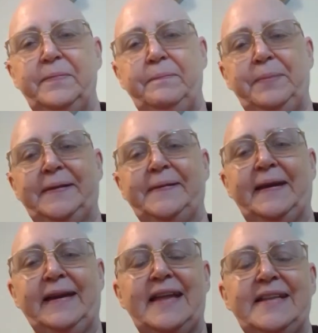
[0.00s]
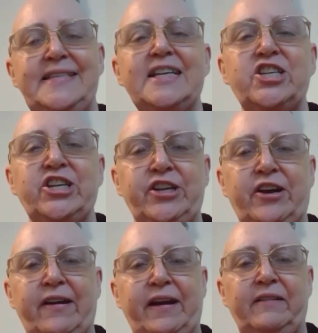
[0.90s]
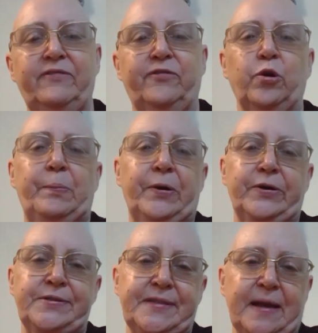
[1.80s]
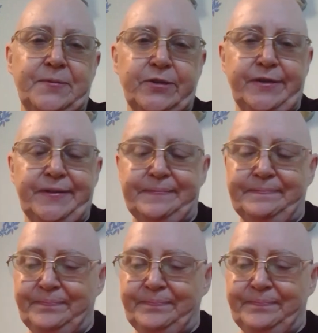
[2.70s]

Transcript: building a dictionary for perception.